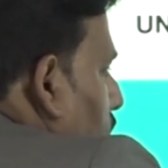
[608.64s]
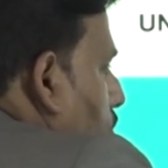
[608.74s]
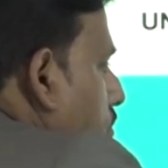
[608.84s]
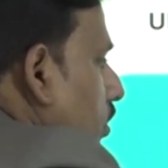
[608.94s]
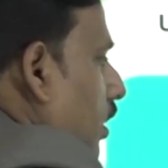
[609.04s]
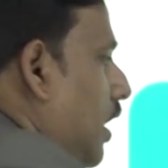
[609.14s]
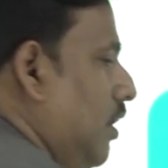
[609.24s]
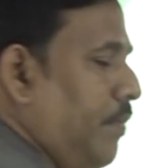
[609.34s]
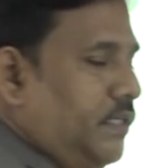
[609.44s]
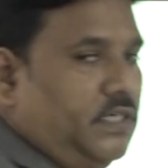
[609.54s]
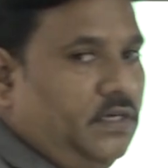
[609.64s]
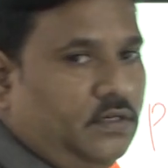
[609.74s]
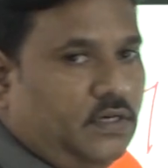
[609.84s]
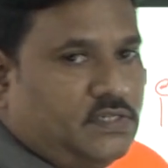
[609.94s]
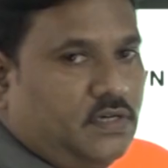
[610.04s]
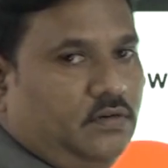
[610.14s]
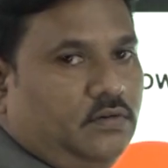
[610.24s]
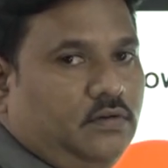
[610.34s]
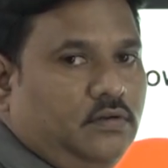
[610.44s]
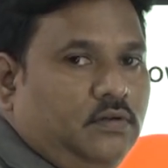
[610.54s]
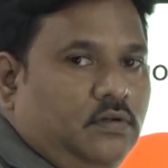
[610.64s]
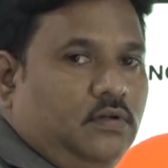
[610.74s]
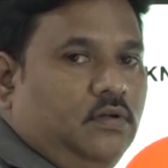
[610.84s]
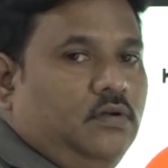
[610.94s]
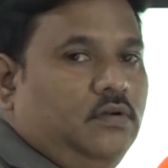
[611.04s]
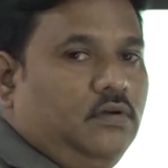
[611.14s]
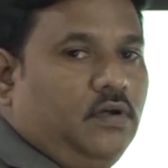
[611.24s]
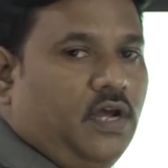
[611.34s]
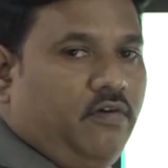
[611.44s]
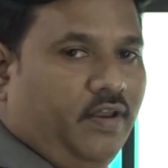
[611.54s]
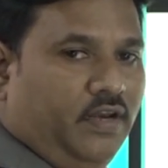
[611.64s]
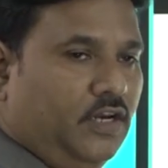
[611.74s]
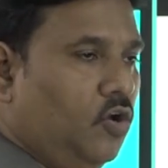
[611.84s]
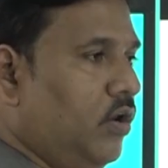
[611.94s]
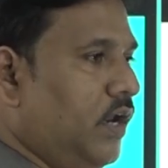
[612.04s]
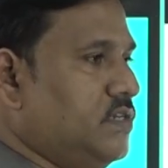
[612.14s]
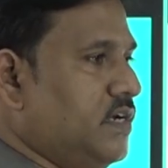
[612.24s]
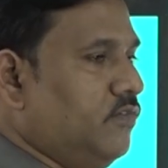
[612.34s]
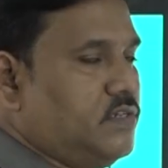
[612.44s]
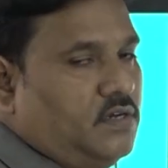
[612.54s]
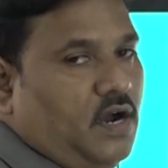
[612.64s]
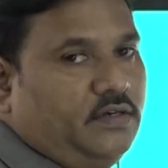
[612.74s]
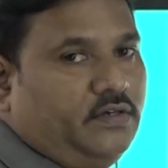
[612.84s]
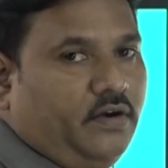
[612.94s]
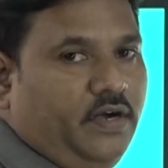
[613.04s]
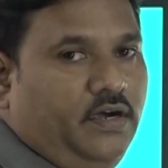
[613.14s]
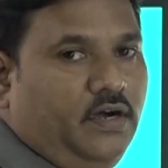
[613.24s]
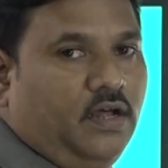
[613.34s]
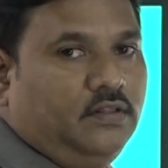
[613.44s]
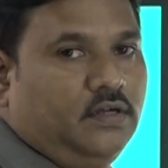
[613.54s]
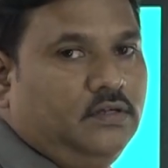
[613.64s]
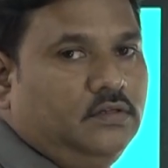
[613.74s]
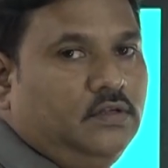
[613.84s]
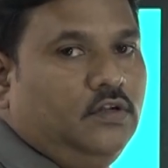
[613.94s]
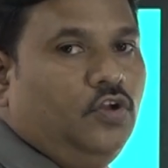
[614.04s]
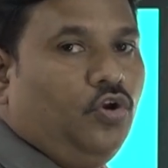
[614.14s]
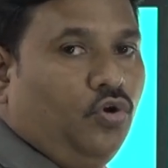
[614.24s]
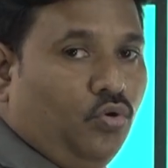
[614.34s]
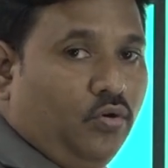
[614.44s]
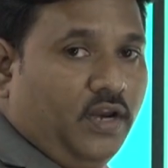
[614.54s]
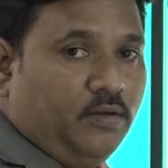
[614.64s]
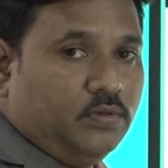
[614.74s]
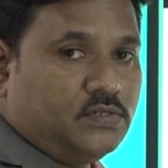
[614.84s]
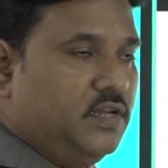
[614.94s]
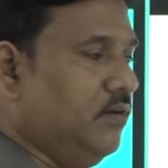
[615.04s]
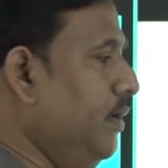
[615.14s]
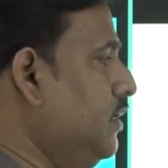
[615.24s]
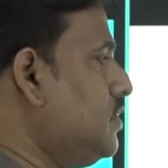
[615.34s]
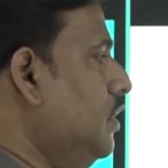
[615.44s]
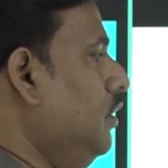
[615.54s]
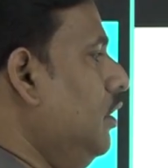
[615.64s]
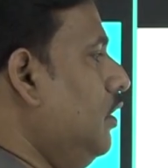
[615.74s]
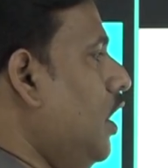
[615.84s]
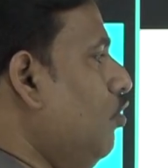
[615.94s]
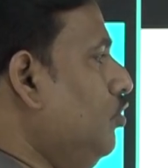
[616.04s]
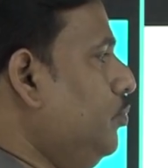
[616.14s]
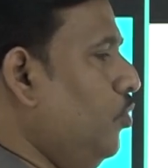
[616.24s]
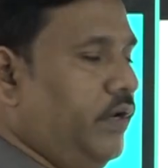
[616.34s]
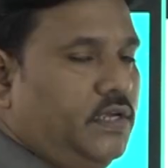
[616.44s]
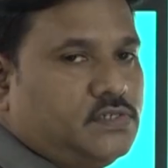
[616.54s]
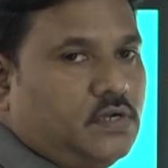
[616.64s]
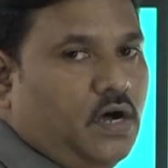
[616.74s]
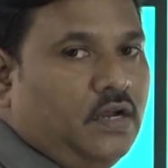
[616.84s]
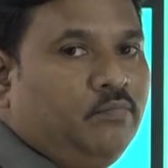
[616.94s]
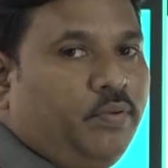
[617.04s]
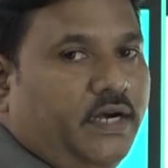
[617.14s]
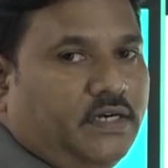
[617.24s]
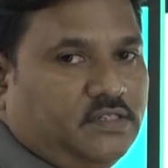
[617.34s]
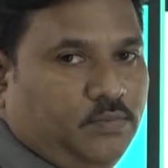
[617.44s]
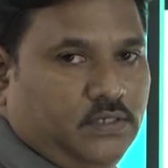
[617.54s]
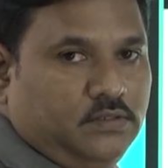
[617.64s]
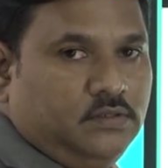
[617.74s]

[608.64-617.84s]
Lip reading: know, or machine doesn't have any knowledge, it was not trained on the known labels. That means output is unpredictable.